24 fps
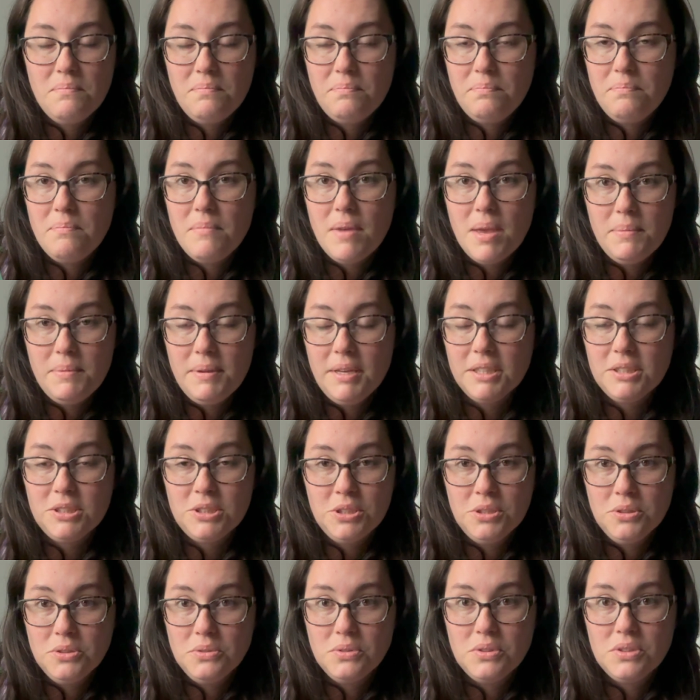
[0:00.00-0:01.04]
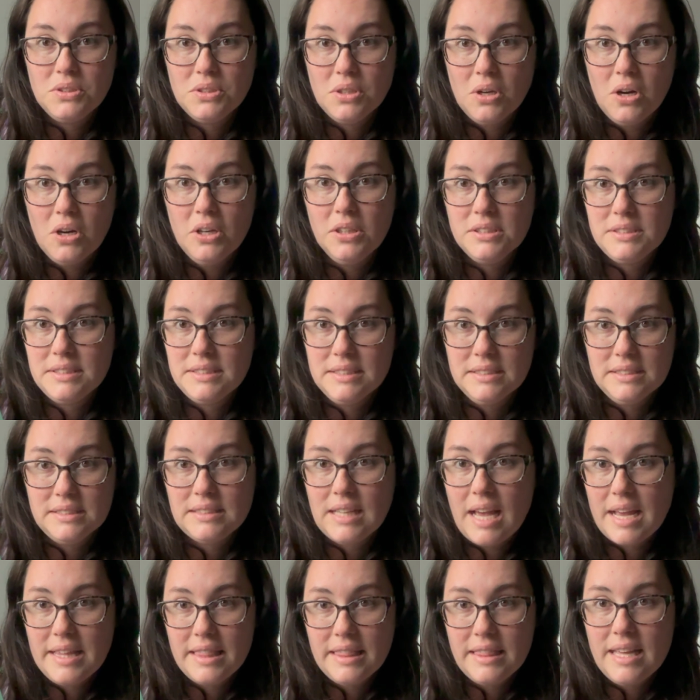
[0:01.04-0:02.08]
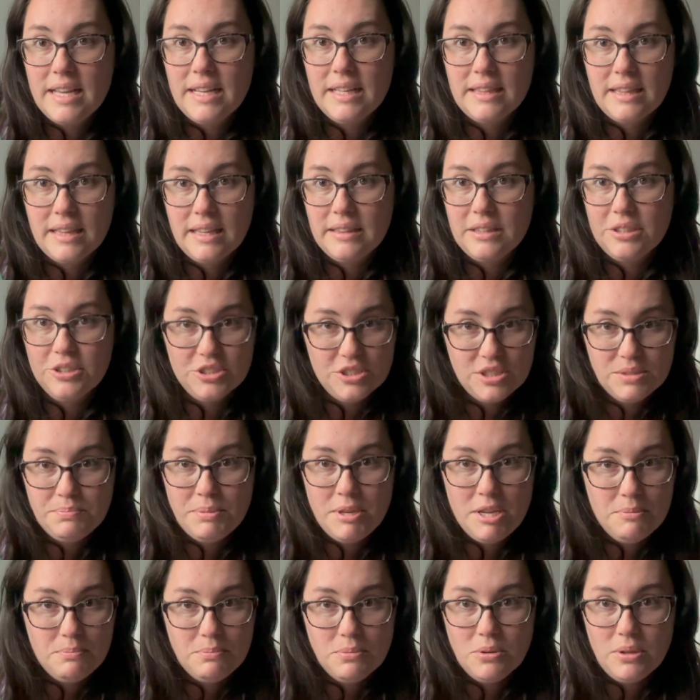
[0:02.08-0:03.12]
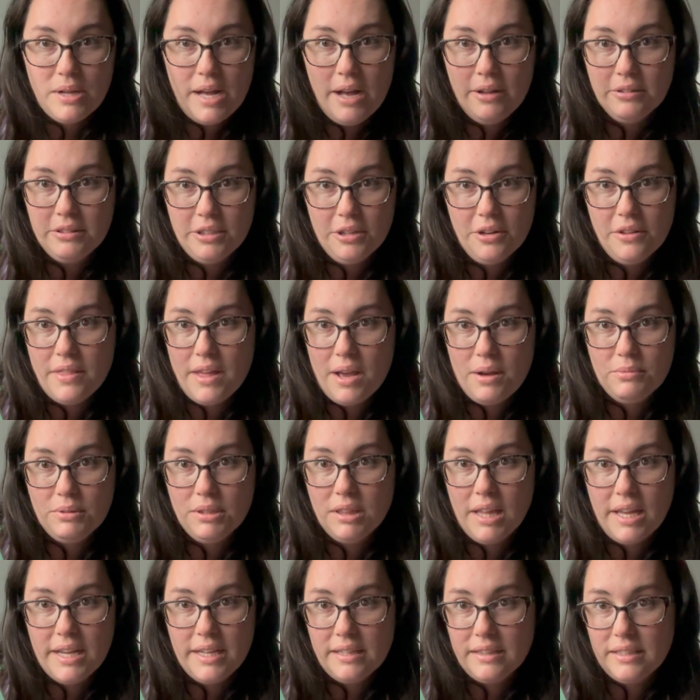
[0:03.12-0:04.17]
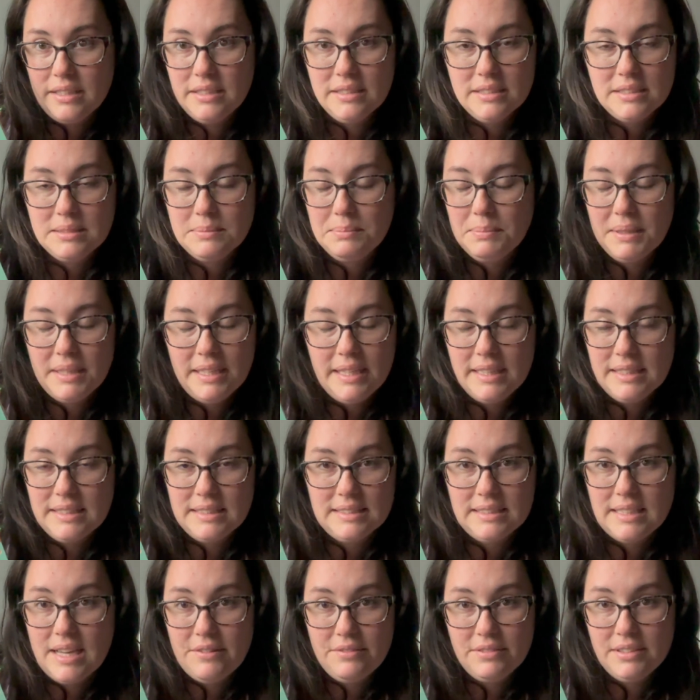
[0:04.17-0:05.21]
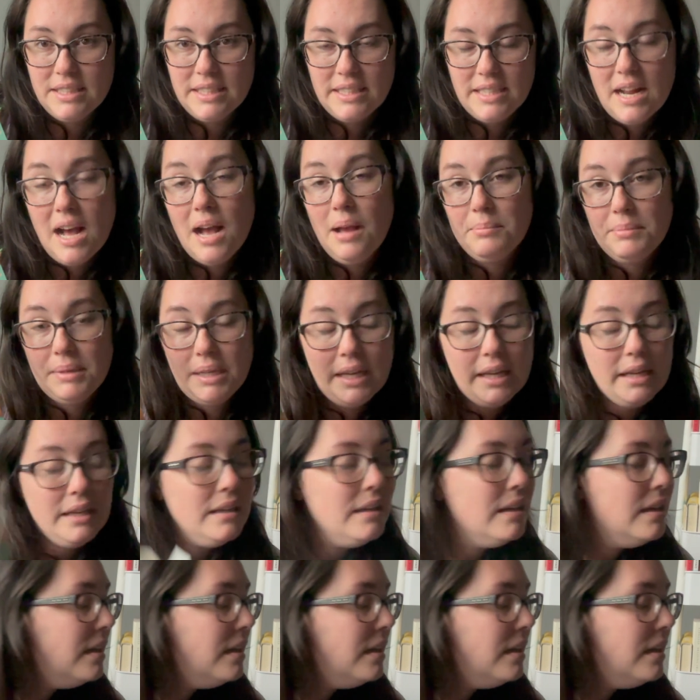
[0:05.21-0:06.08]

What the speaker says: maybe a 2 stars, since I think that there's people out there that would like this, but it's definitely not me.